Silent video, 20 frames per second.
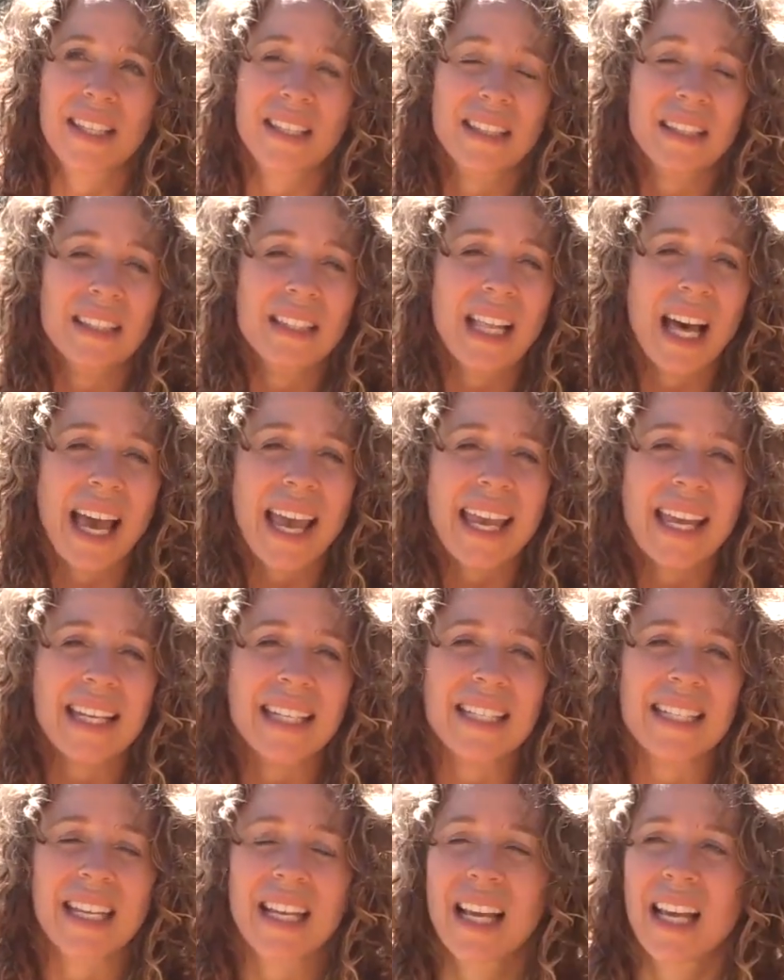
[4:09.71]
The
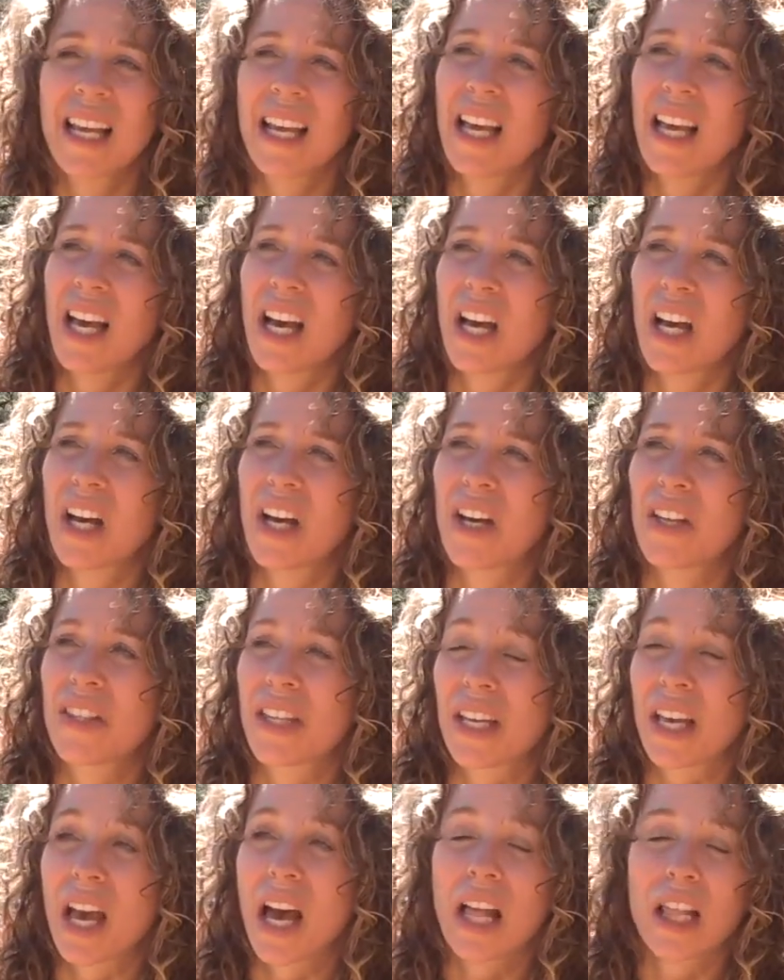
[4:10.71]
light, uh,
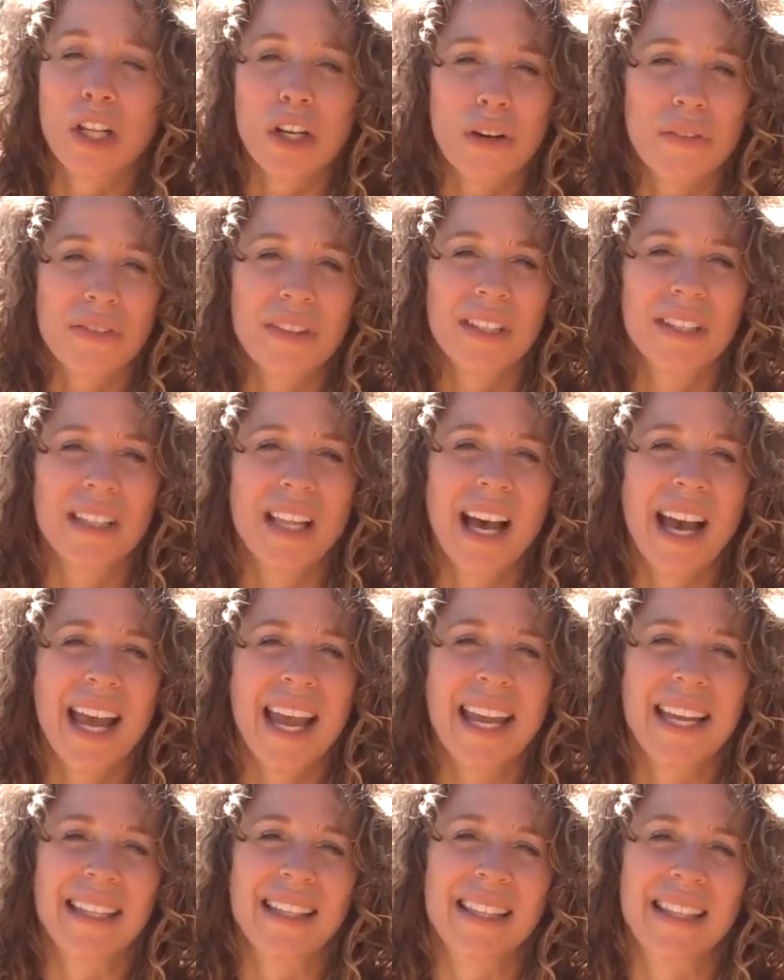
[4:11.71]
the color of the
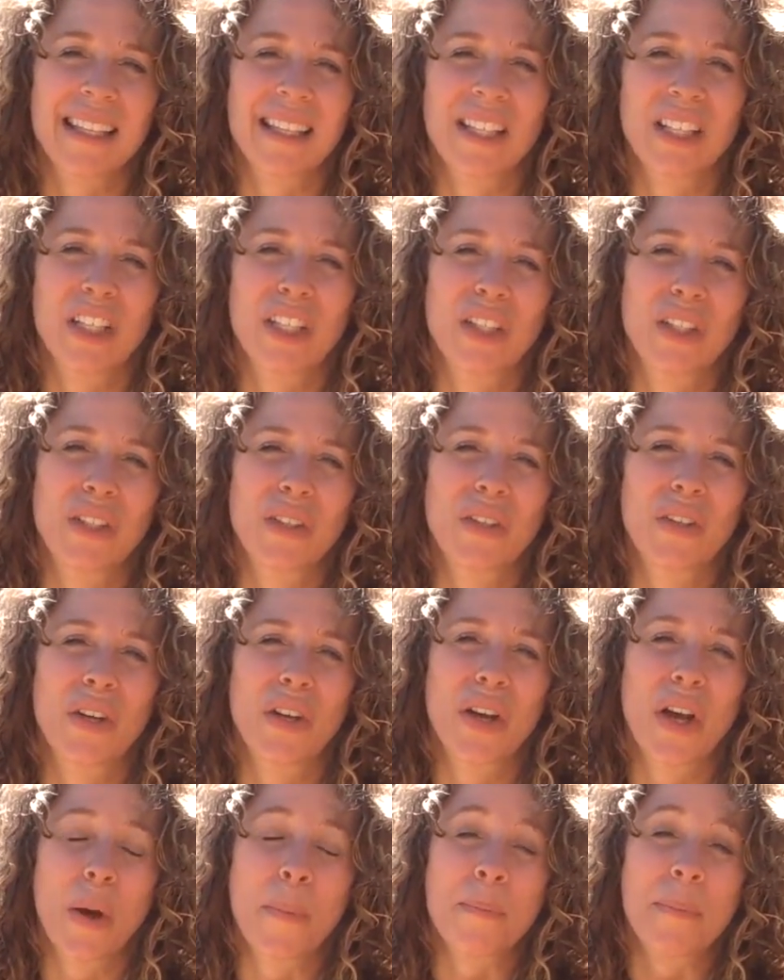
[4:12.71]
light, the
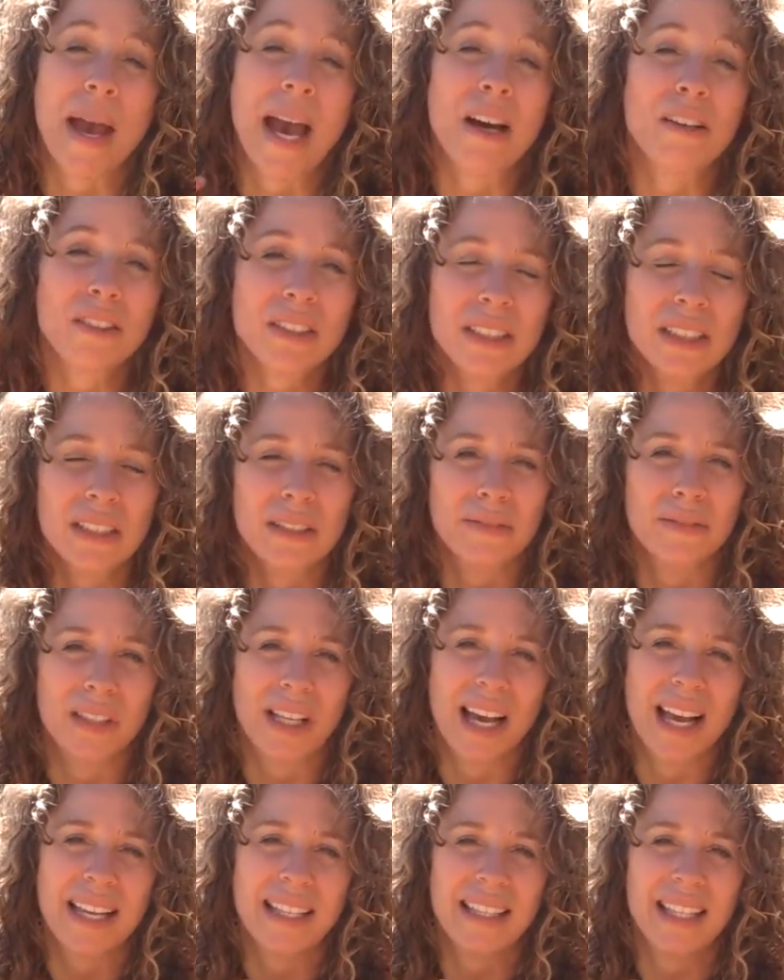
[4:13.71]
amount of
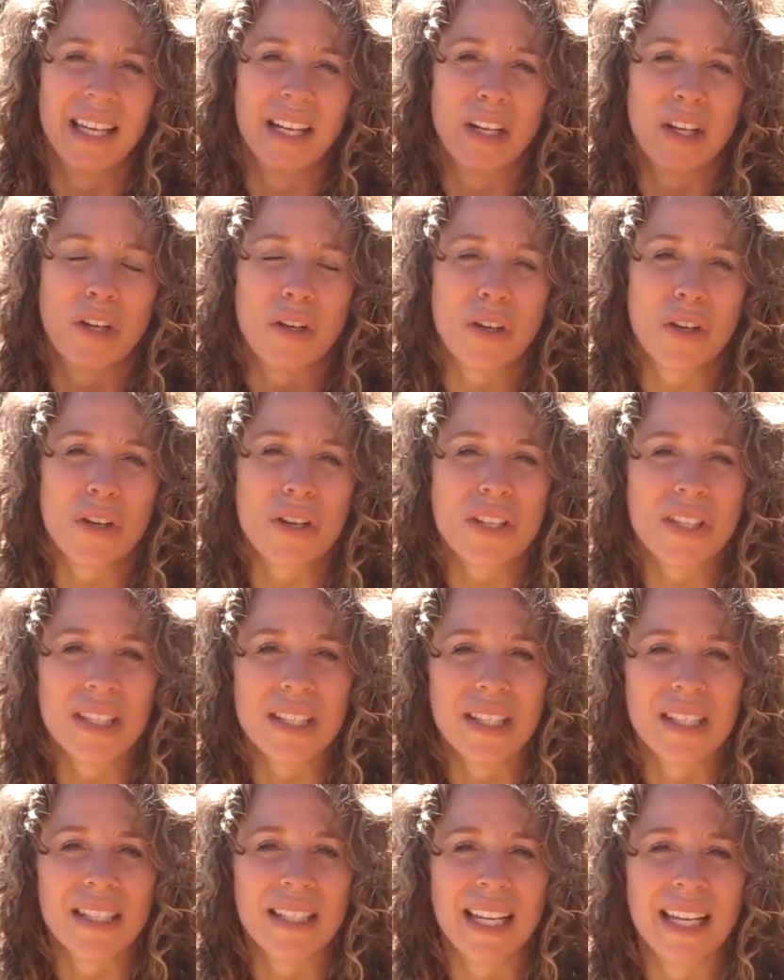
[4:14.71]
light that occurs
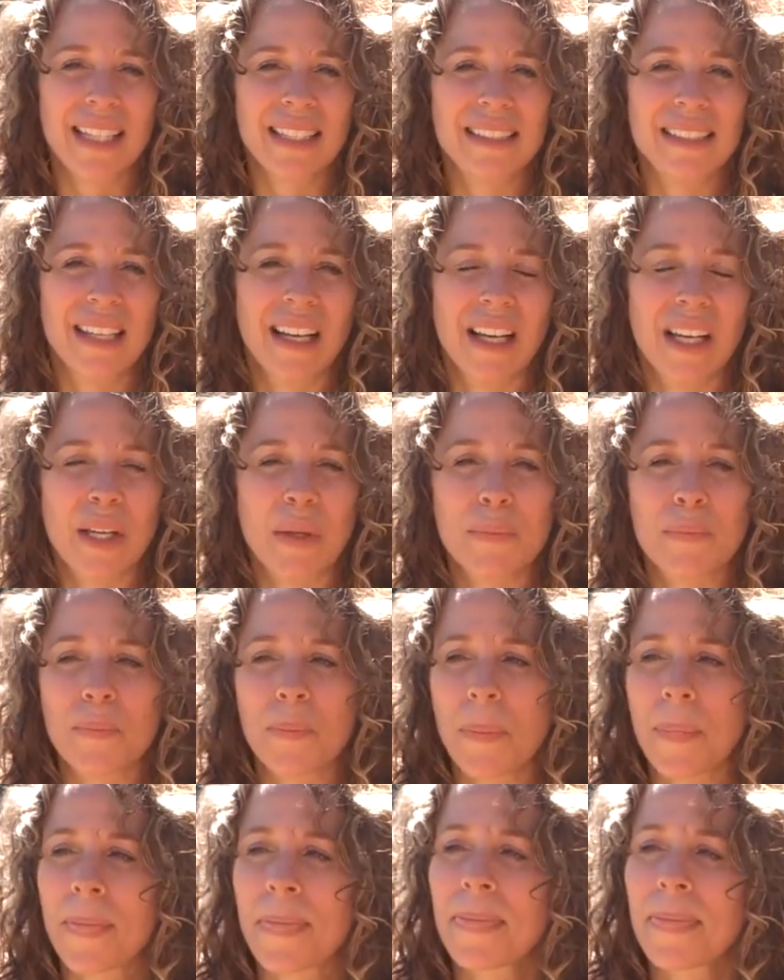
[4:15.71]
in the daytime,